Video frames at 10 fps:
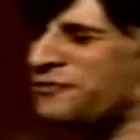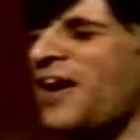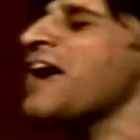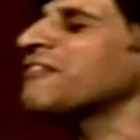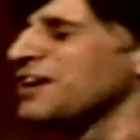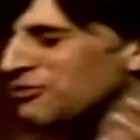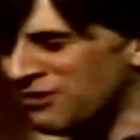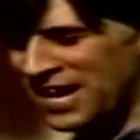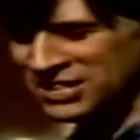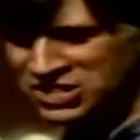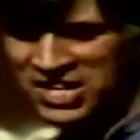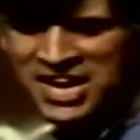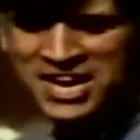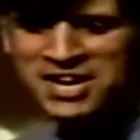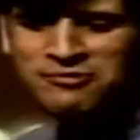very rich.
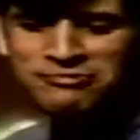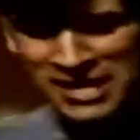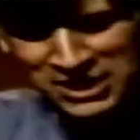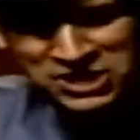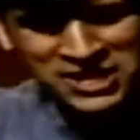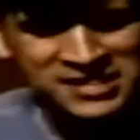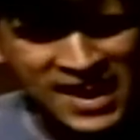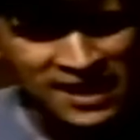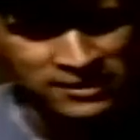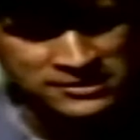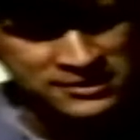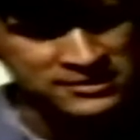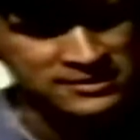He reaches out.